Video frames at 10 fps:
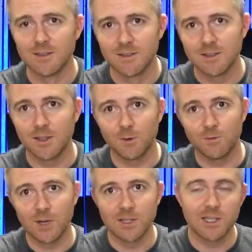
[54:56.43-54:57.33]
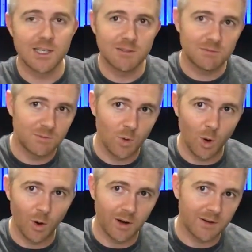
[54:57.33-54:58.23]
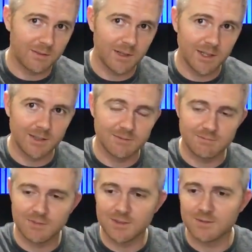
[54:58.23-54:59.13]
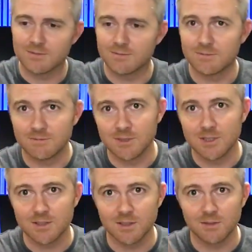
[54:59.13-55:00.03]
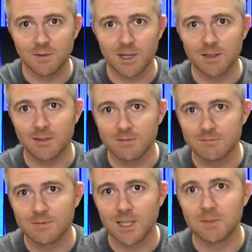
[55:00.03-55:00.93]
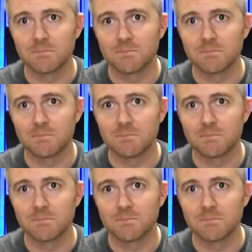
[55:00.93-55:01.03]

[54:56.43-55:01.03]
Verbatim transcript: you know, friendly, roar, and just the regular type